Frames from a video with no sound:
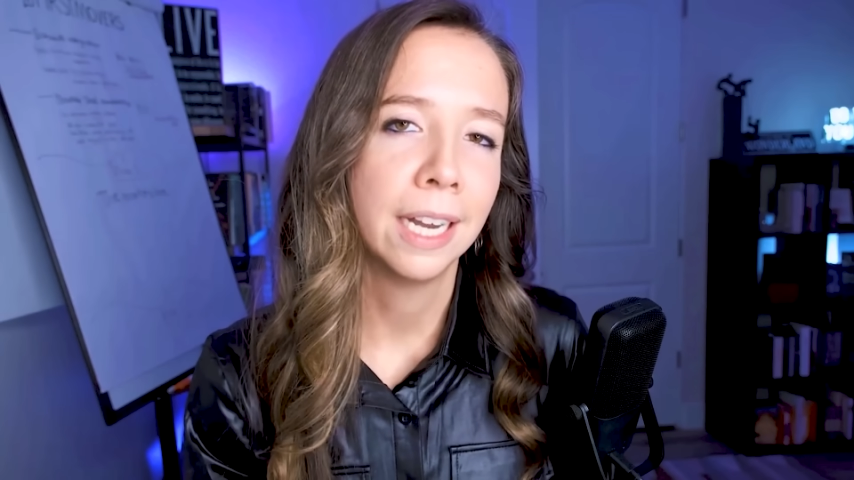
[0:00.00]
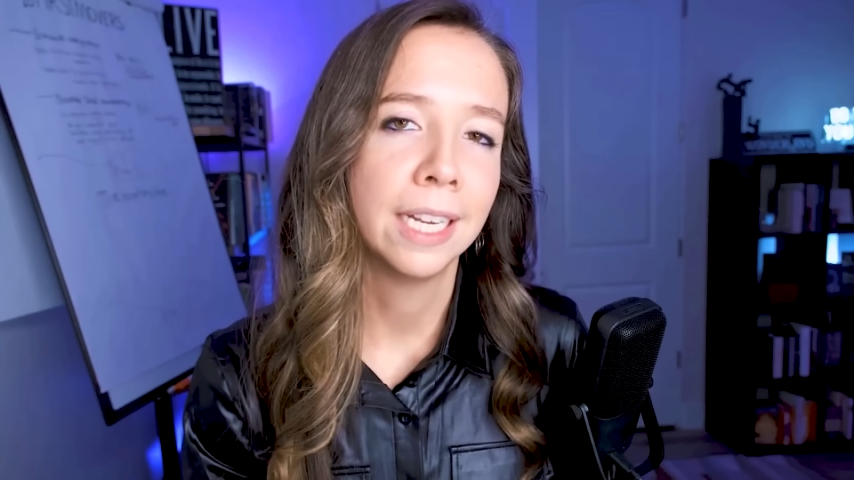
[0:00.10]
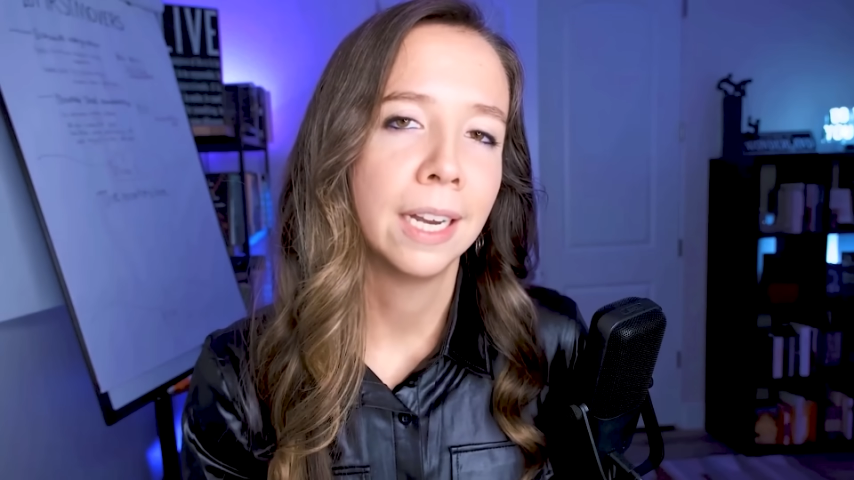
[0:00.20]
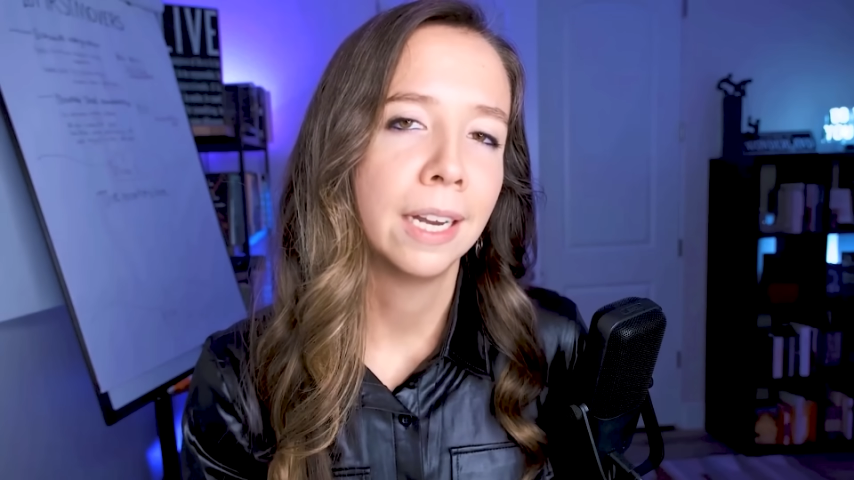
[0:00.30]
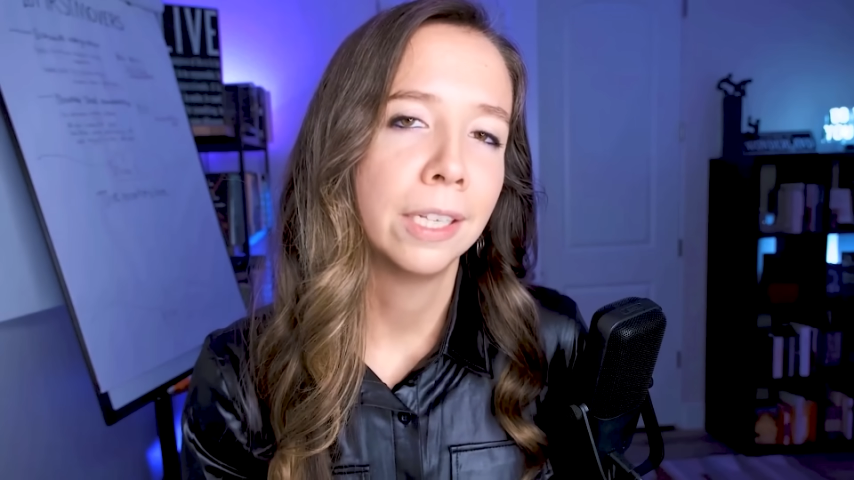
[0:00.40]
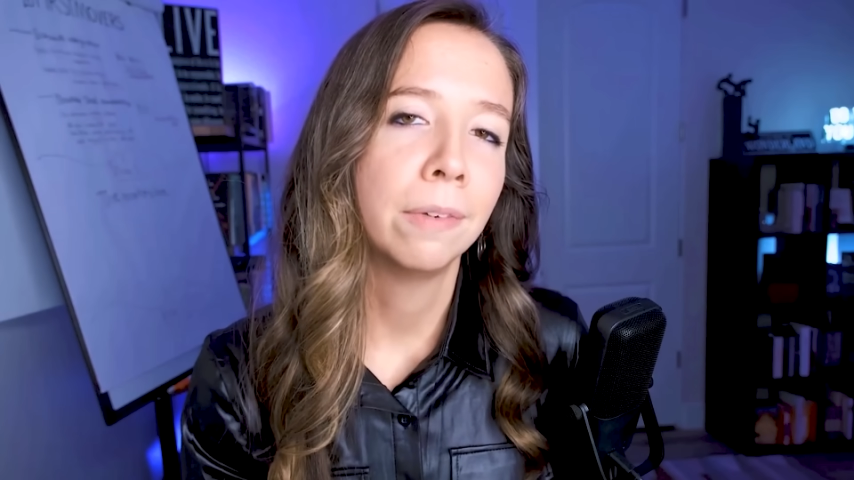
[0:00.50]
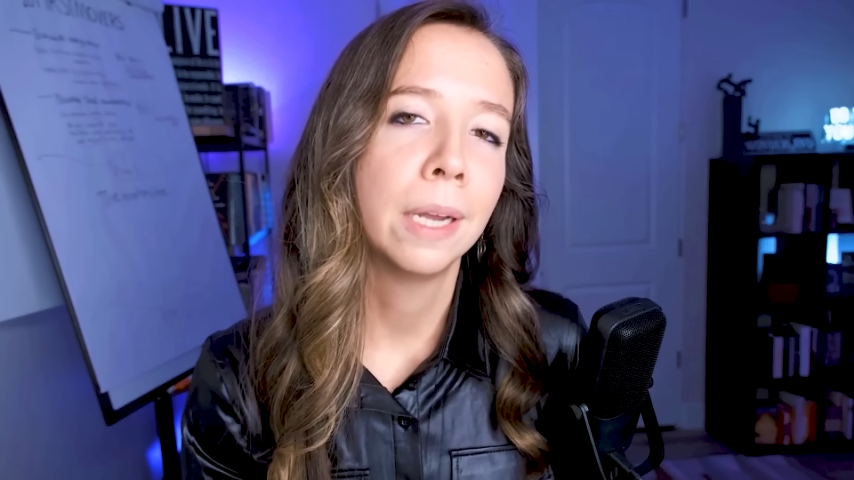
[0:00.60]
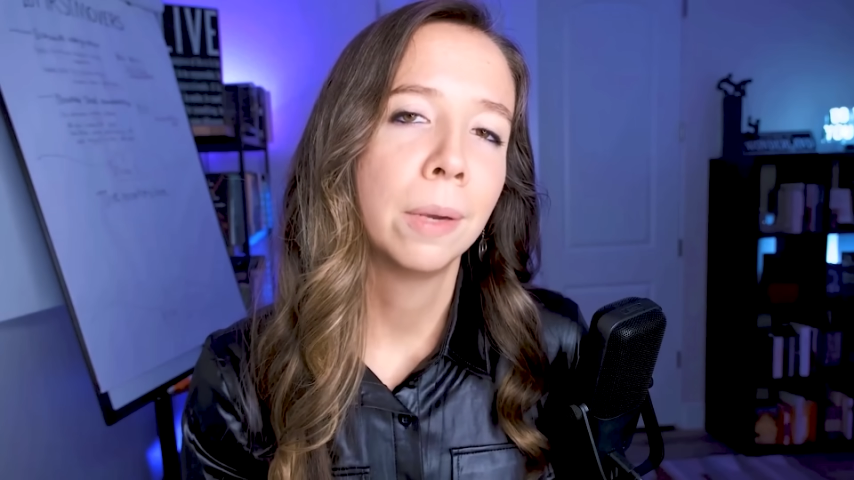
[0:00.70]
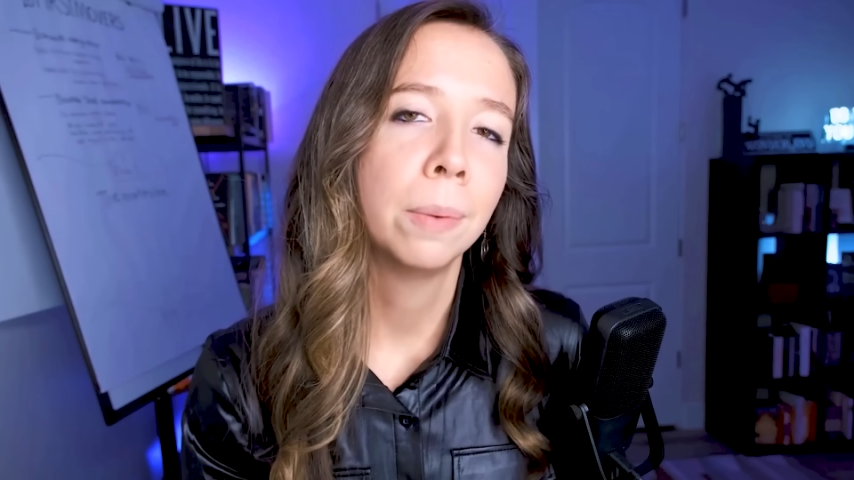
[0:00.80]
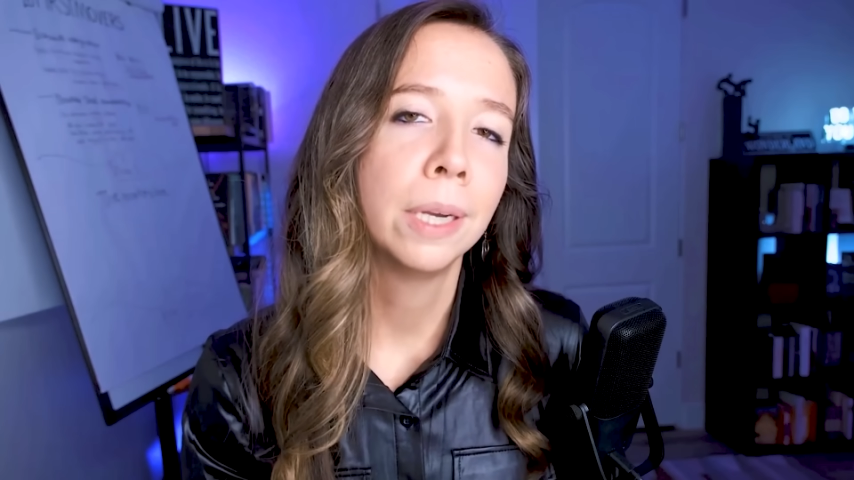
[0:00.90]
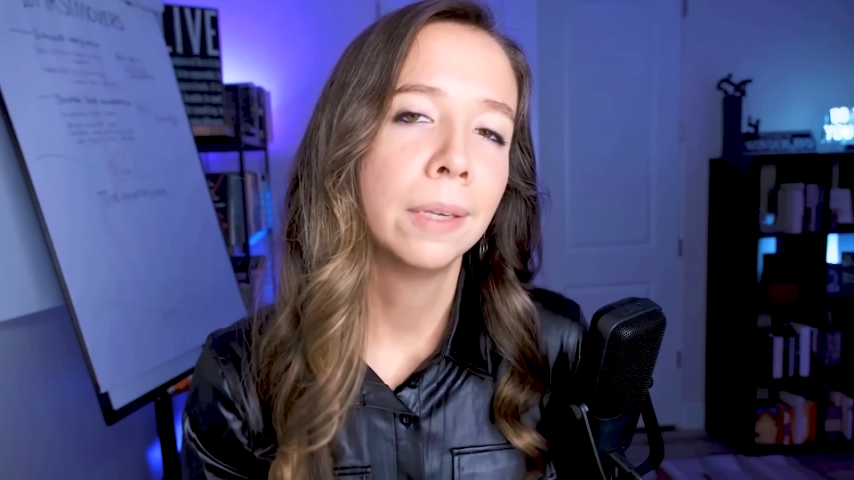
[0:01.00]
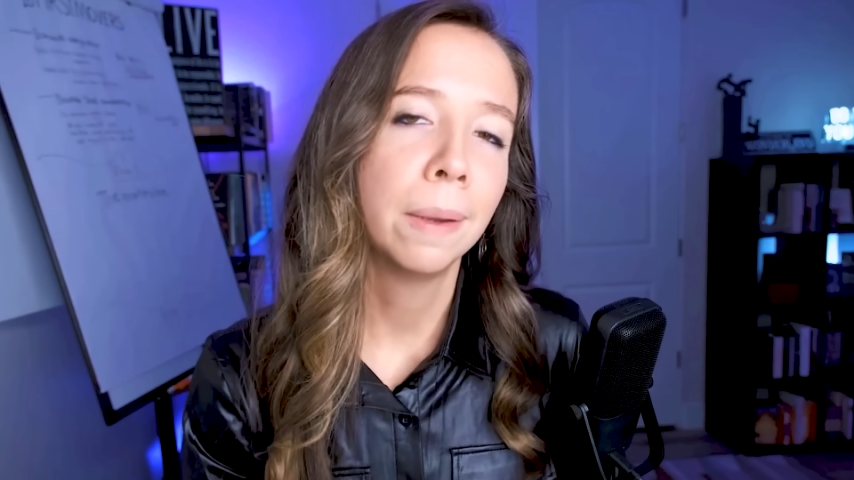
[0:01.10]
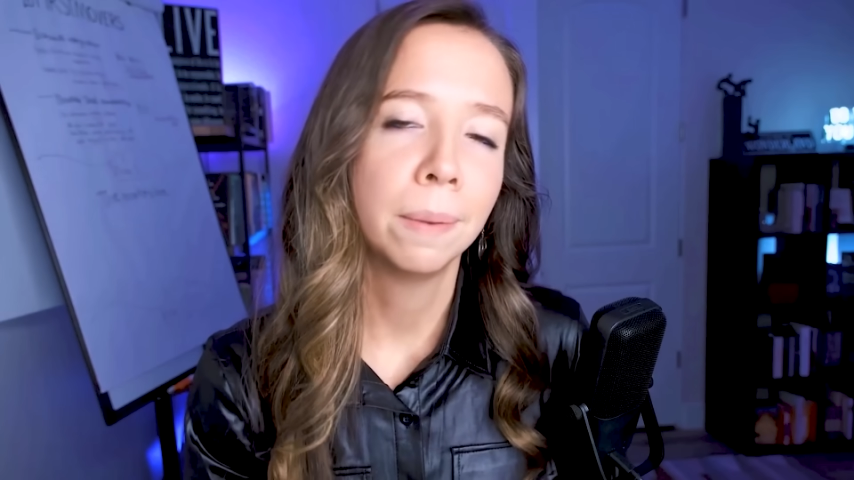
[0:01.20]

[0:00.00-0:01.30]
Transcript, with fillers: AI development?